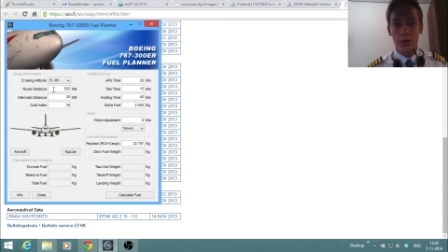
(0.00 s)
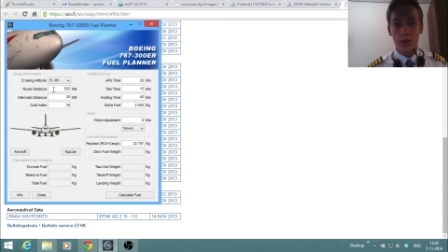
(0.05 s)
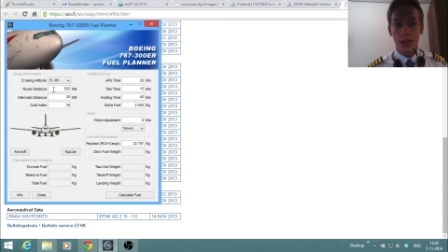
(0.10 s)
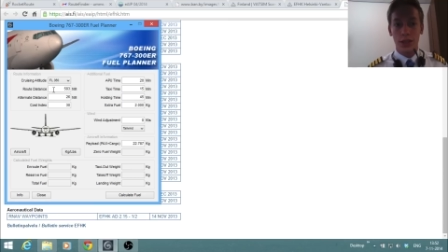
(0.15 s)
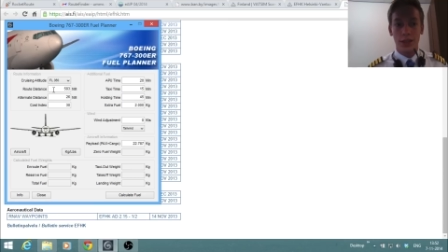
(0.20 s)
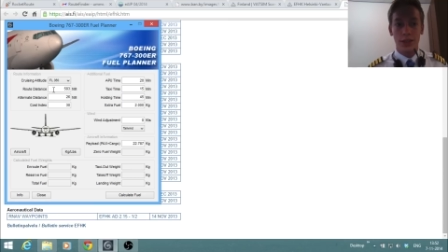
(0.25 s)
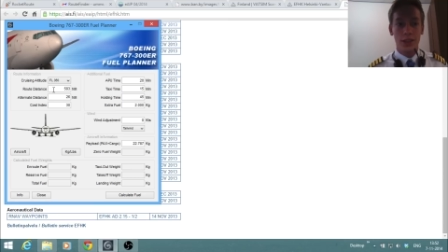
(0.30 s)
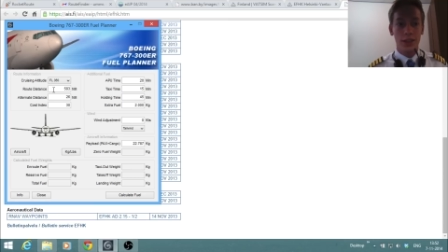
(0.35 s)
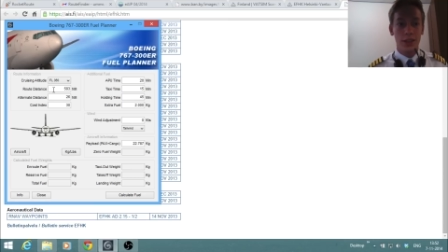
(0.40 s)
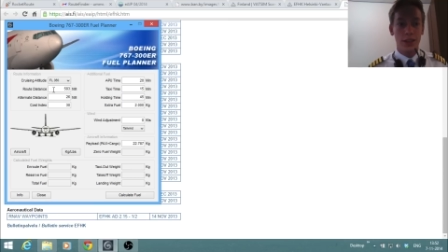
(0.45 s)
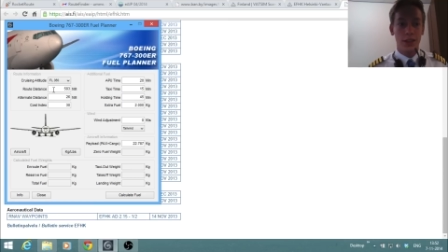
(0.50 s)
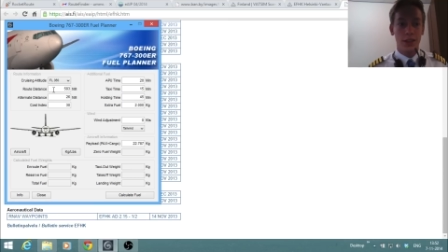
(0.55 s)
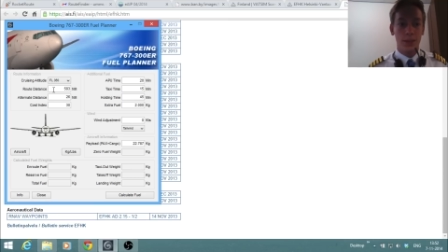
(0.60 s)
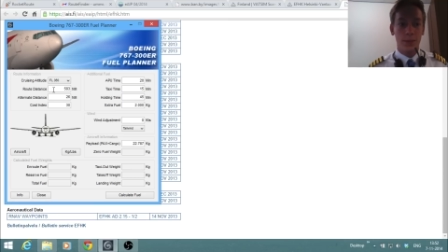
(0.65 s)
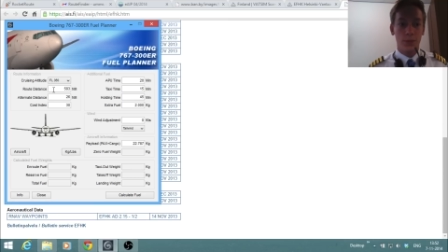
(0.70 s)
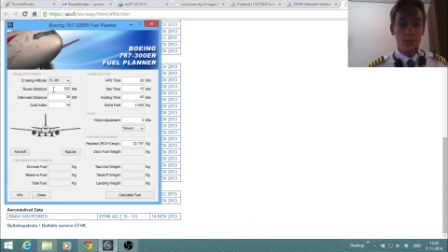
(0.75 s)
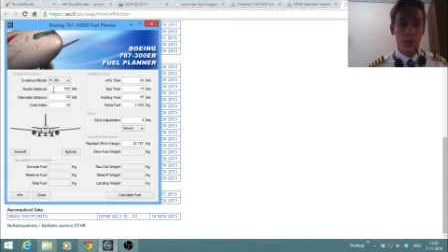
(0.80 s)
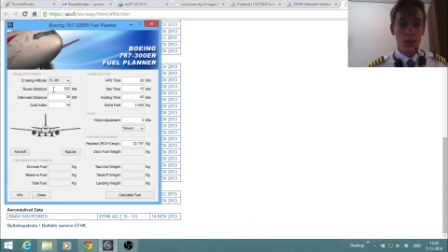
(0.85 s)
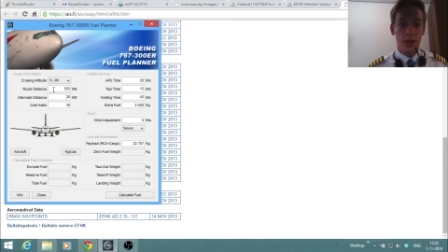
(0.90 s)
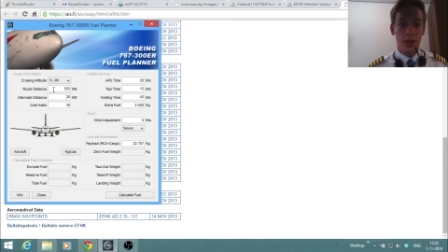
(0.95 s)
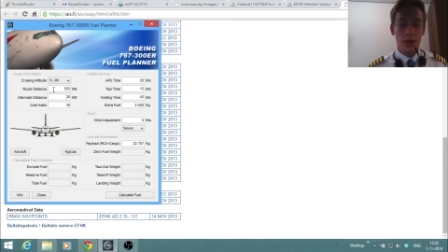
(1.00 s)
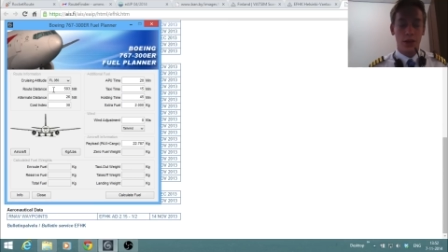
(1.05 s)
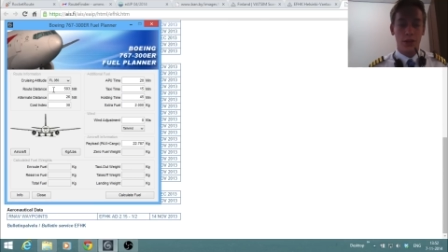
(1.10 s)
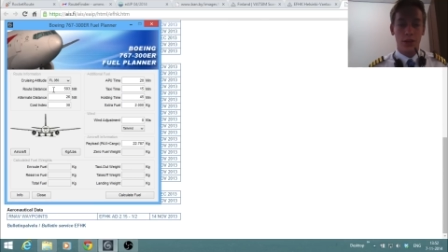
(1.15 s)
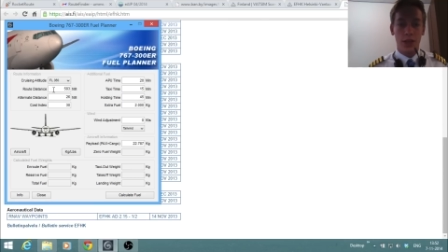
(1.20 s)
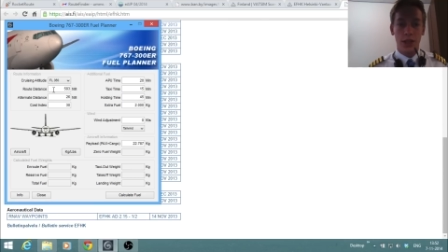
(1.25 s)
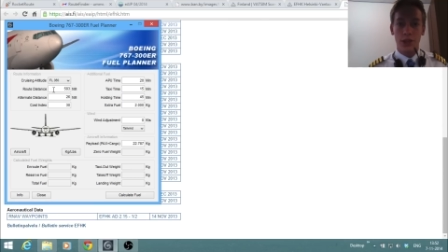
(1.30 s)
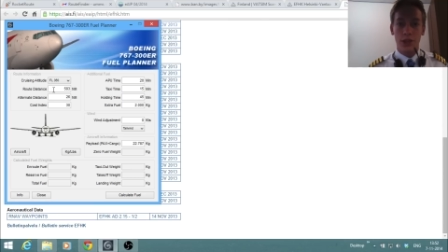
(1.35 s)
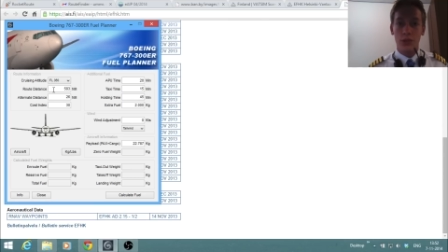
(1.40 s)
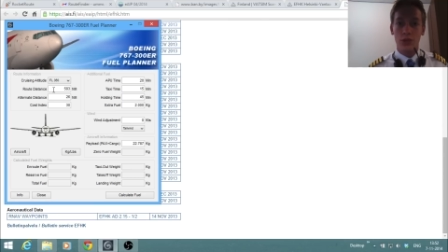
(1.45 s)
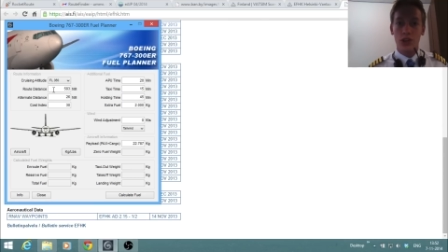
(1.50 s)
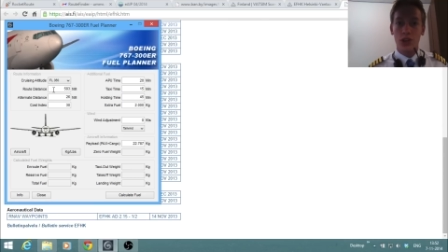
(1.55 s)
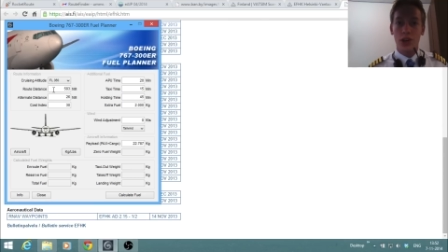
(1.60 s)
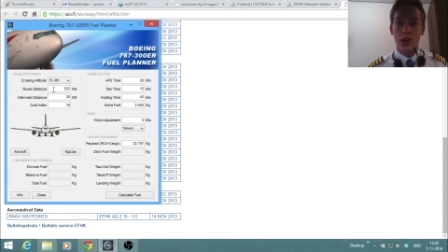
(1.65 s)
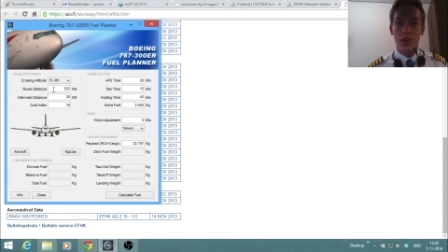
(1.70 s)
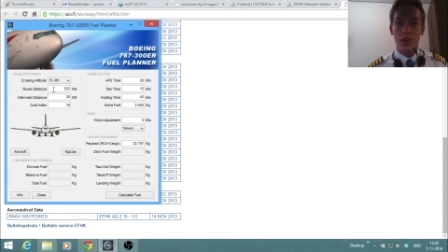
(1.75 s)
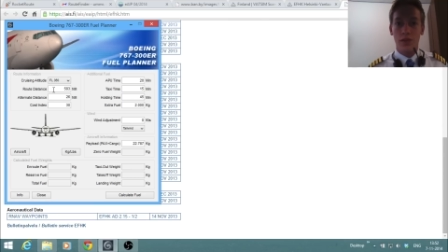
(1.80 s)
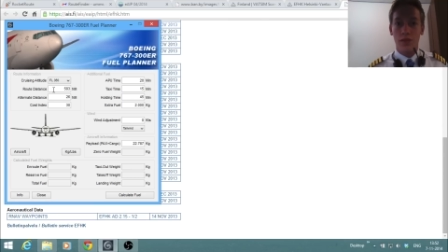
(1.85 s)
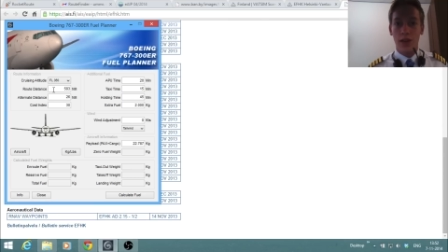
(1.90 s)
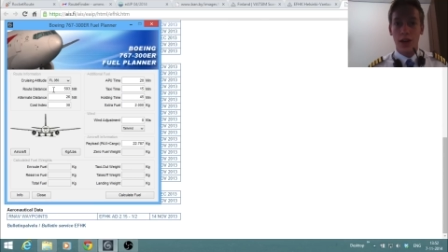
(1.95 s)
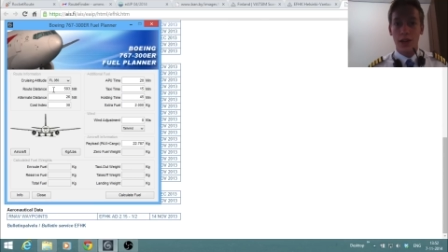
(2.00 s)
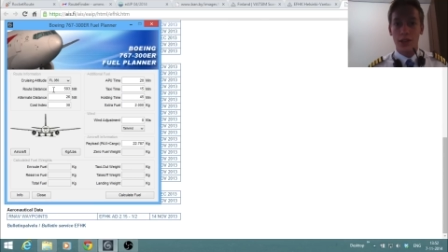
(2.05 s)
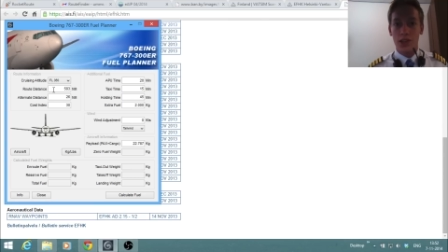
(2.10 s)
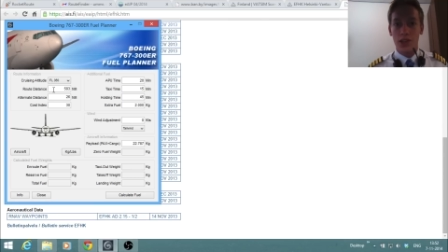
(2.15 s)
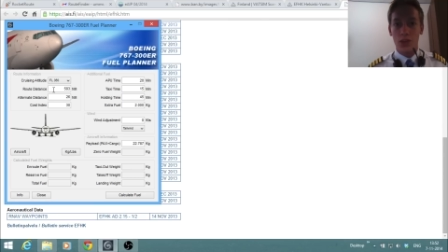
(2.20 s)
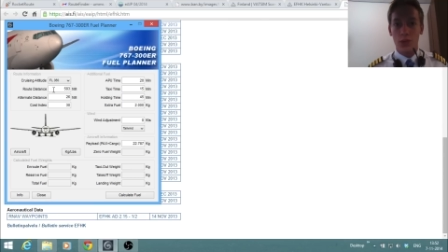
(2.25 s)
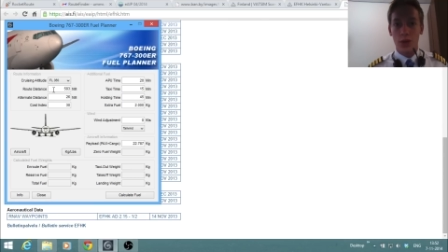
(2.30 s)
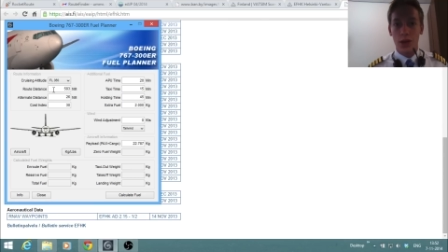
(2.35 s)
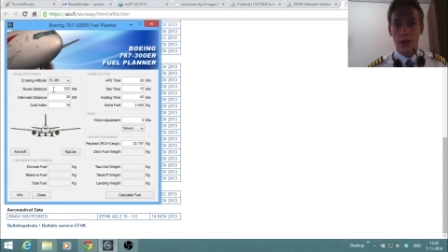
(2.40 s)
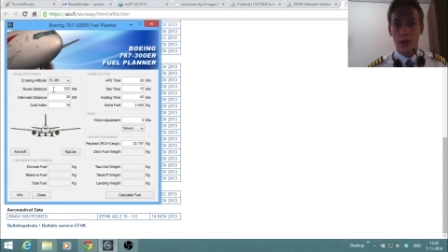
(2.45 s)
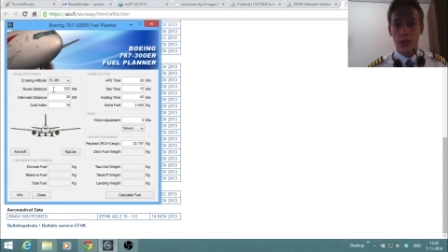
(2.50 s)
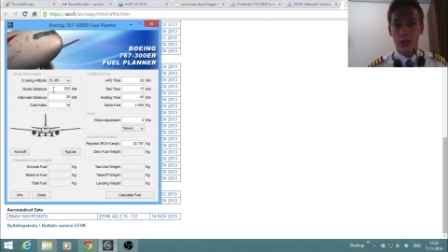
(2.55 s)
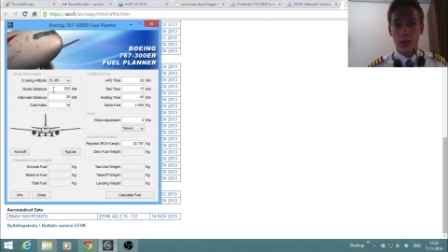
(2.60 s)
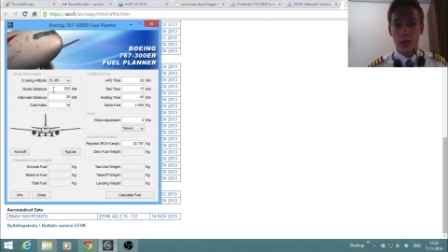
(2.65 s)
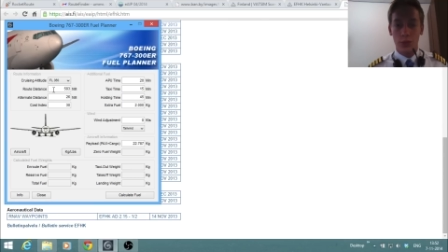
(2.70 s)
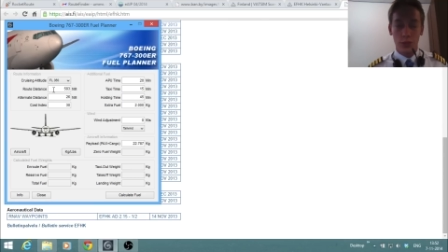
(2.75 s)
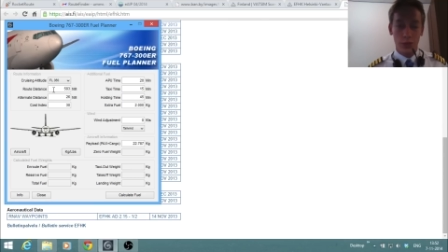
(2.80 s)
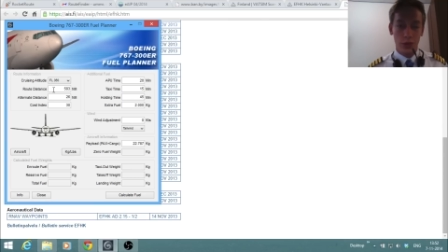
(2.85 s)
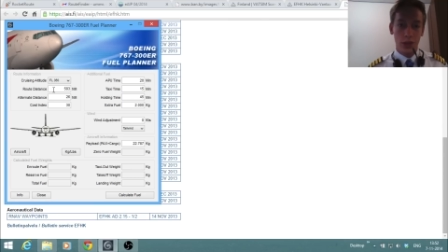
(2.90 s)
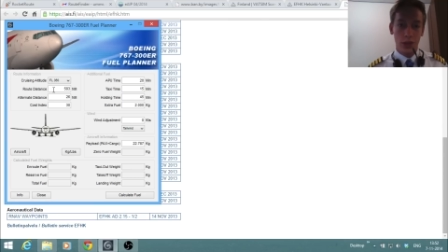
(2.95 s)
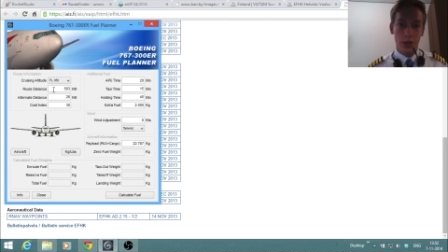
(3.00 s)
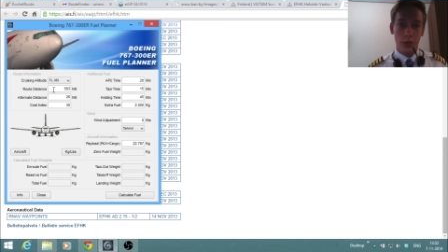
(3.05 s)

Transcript: And uh, they do charter flights as well, so